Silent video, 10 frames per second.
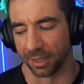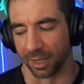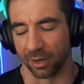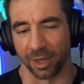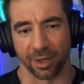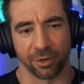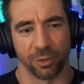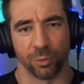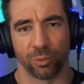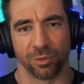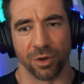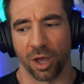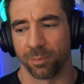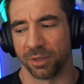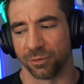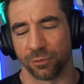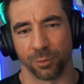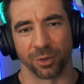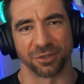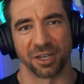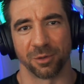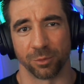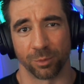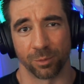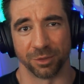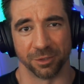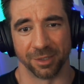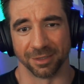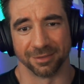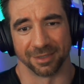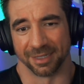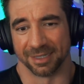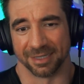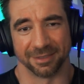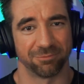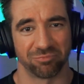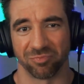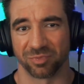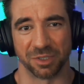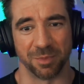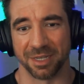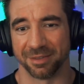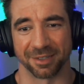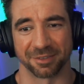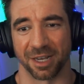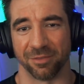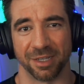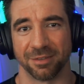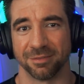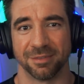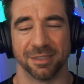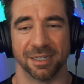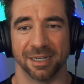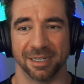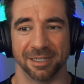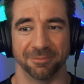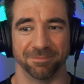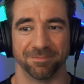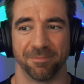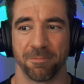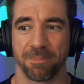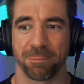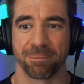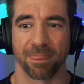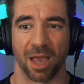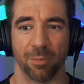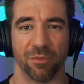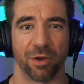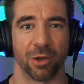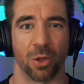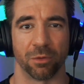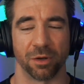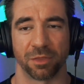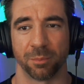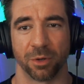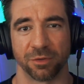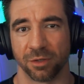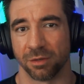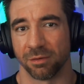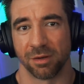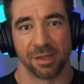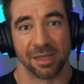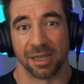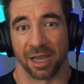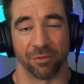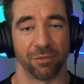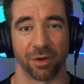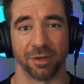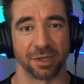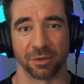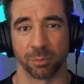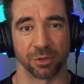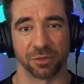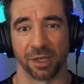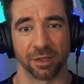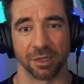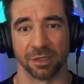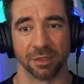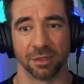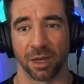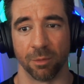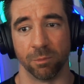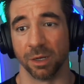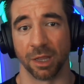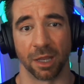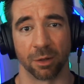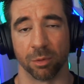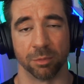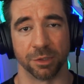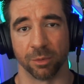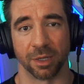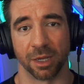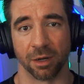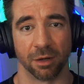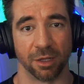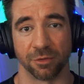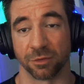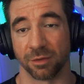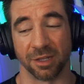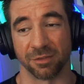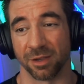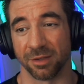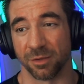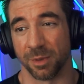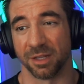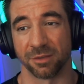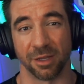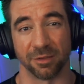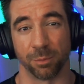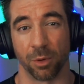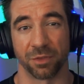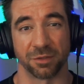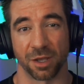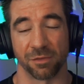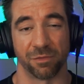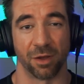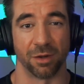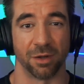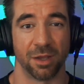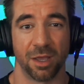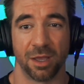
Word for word: I don't. How do you not be super excited with what we're doing? Uh, to me, that's kind of it. Um, I'm a very all or nothing person. I have a very addictive personality. I really like what we're doing here. It's a, it's to me it's it's both a ton of fun.